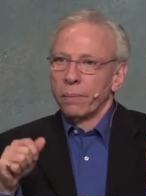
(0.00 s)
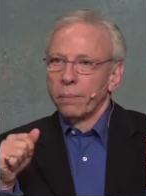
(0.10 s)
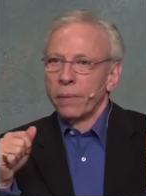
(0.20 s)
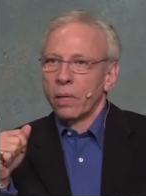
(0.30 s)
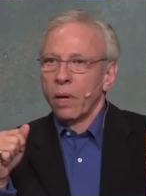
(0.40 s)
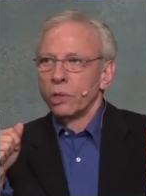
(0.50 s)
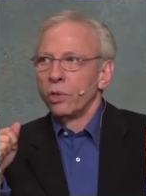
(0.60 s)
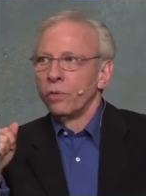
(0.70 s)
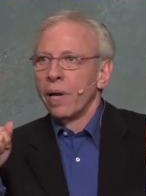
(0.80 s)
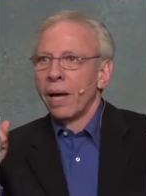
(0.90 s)
because
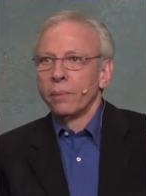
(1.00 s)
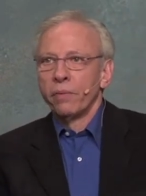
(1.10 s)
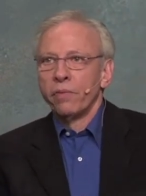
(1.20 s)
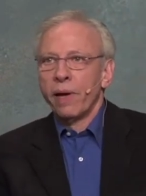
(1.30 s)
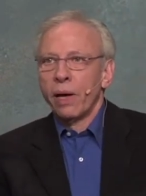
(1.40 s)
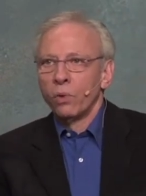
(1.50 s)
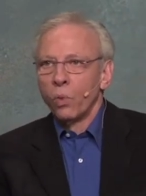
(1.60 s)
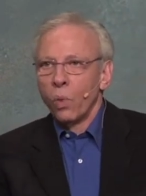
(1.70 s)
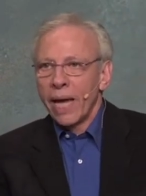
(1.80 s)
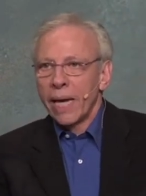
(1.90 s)
you've not found a
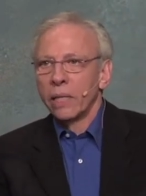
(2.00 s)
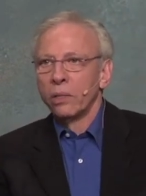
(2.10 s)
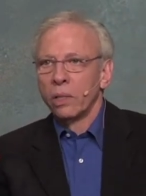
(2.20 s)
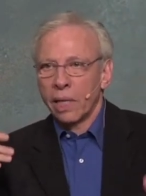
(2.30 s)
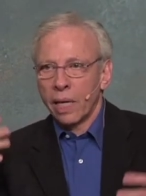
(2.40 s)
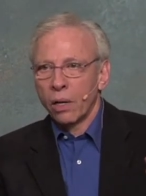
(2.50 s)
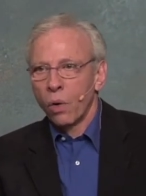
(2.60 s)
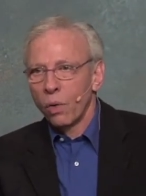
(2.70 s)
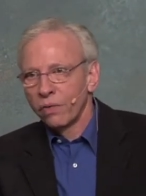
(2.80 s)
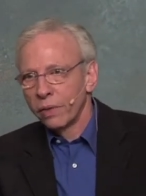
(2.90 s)
way to let
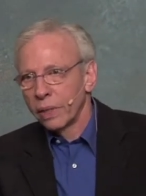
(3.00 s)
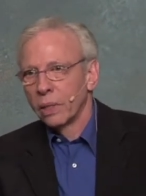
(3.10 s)
go of it.